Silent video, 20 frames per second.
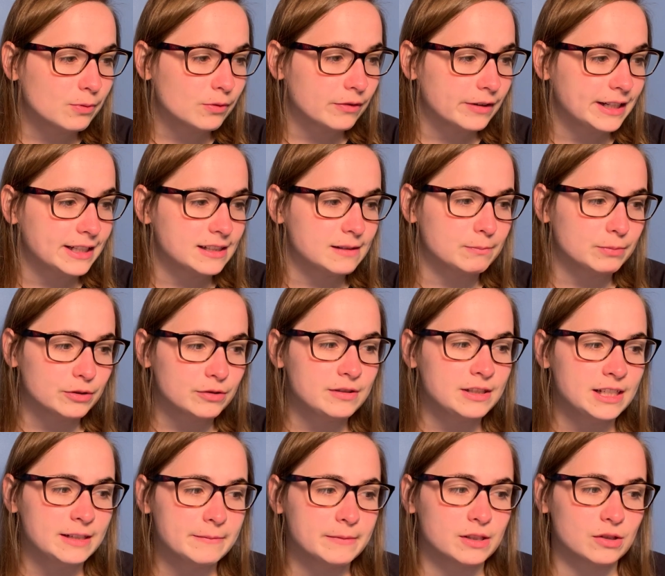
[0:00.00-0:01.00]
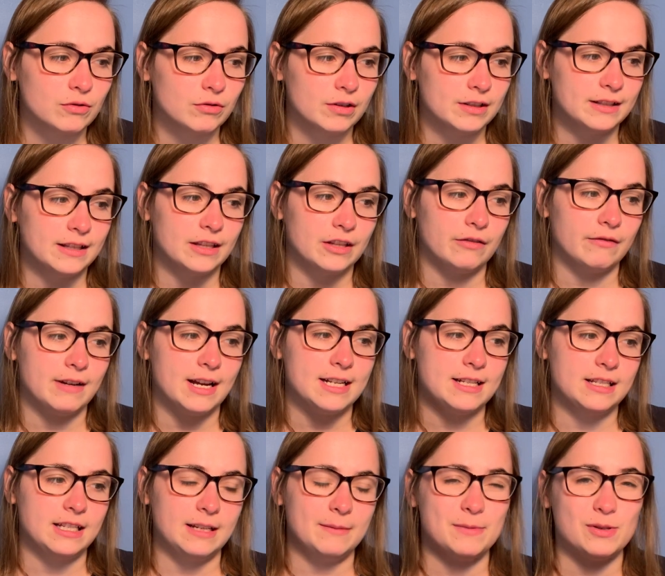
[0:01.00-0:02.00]
points blue team scored than the
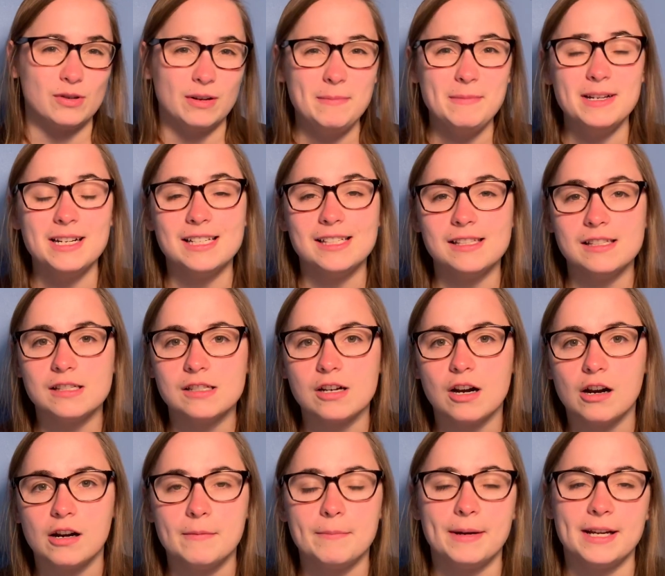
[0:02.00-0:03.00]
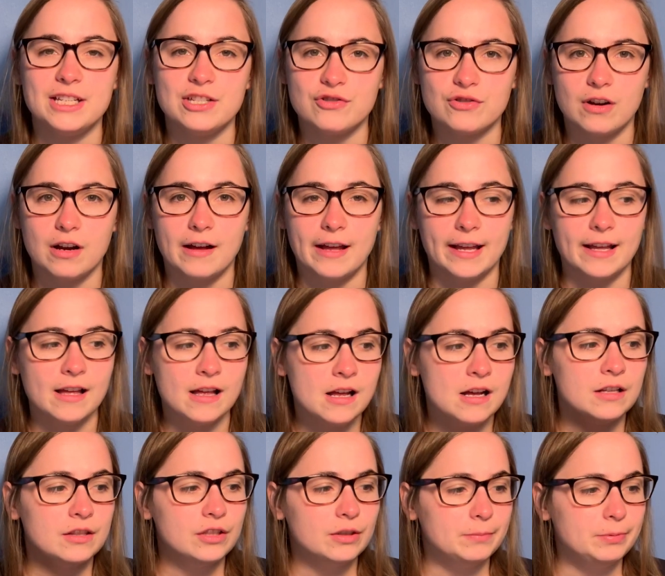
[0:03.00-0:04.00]
red team. So I'm going to start by drawing
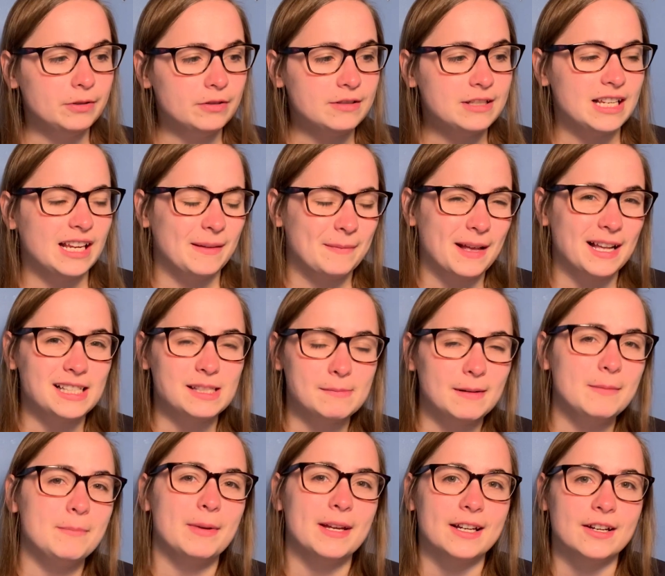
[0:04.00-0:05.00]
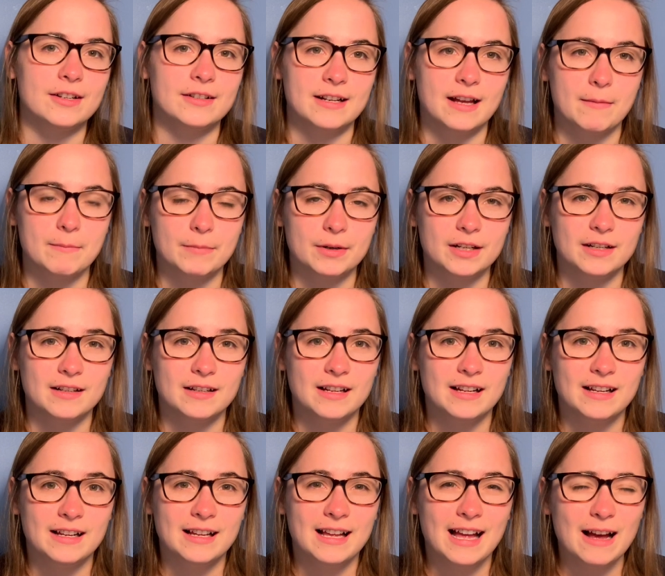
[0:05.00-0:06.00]
the blue team. That's my bigger number.
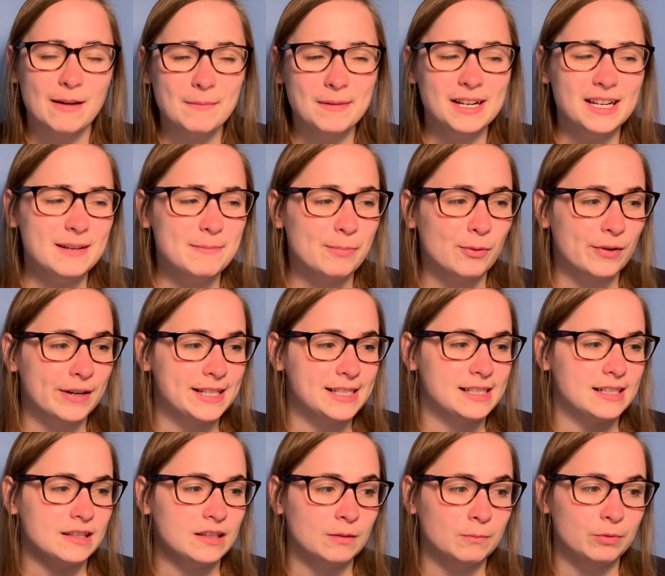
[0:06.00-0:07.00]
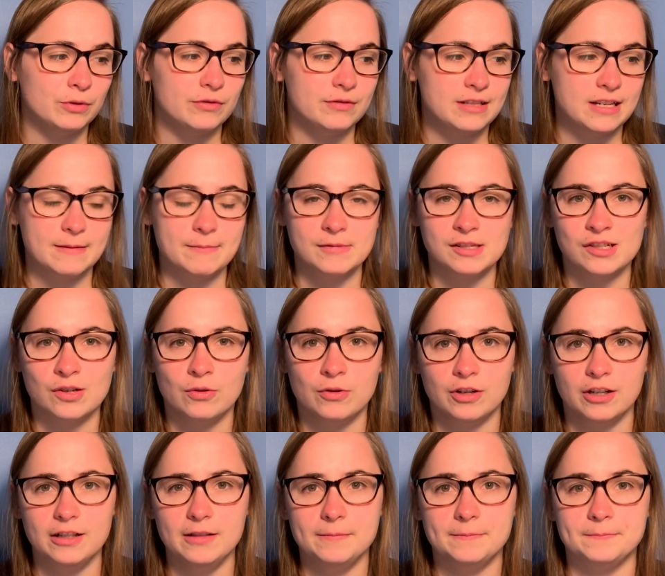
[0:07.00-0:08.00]
How many points did the blue team
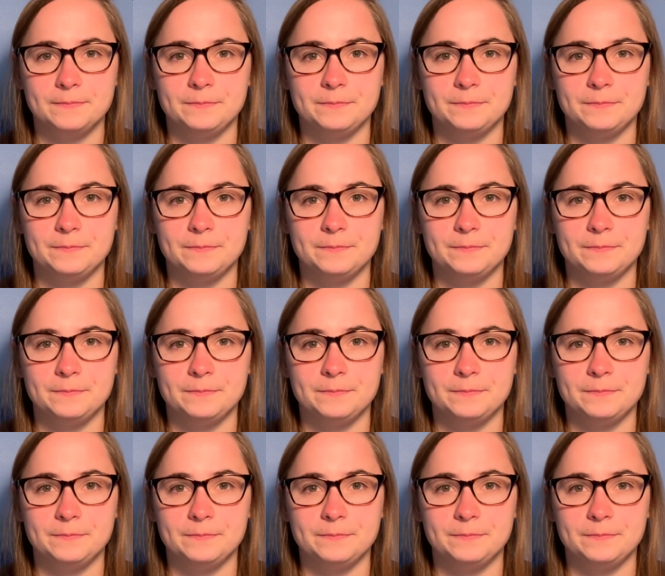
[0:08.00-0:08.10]
score?